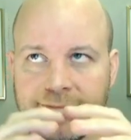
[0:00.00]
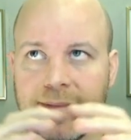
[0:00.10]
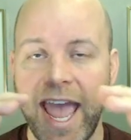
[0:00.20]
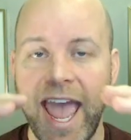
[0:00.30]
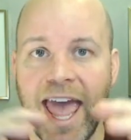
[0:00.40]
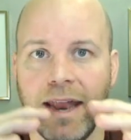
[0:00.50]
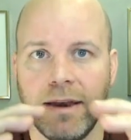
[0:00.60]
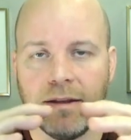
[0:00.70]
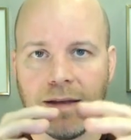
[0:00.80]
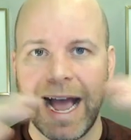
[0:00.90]

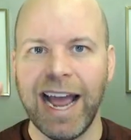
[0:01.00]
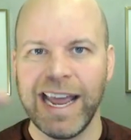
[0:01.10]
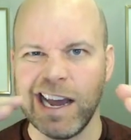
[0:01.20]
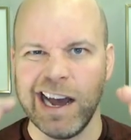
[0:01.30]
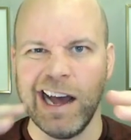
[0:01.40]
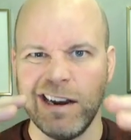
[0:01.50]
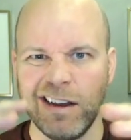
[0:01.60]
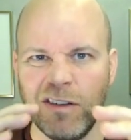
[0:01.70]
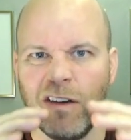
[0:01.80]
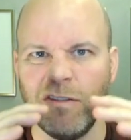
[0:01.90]
end icon
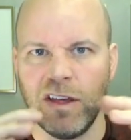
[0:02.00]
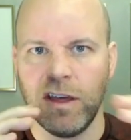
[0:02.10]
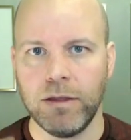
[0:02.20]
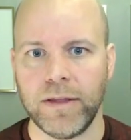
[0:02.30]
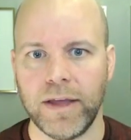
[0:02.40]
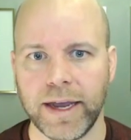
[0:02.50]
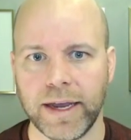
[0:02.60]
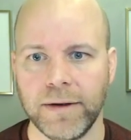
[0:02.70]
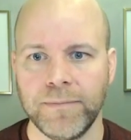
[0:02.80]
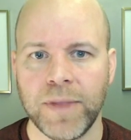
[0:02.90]
of the
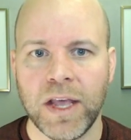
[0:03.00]
icon.